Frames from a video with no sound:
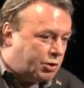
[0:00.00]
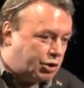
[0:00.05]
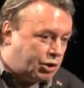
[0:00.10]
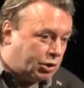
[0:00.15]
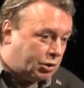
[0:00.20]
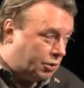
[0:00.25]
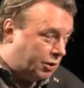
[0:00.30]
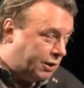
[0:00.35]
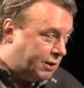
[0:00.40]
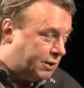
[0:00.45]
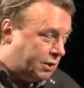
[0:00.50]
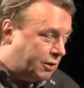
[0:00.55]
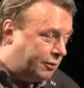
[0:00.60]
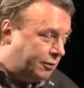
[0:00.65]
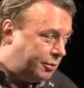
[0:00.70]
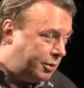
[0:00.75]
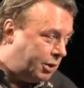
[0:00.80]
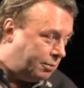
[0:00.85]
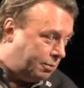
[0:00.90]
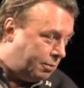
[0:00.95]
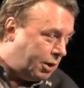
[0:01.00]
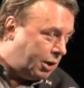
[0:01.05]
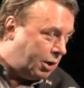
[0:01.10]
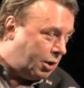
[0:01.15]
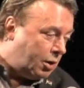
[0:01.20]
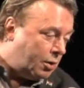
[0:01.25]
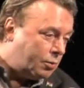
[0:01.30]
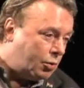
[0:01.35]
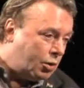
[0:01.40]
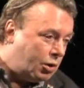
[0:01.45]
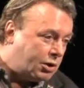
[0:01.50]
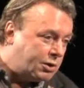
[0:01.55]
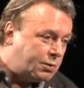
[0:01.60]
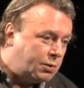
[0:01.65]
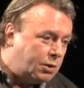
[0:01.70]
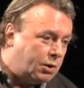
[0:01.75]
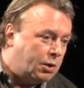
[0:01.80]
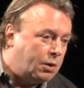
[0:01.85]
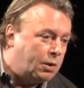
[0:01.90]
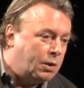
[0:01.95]
which it could easily have been, many
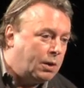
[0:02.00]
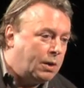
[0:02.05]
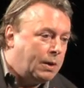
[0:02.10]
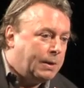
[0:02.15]
artworks were,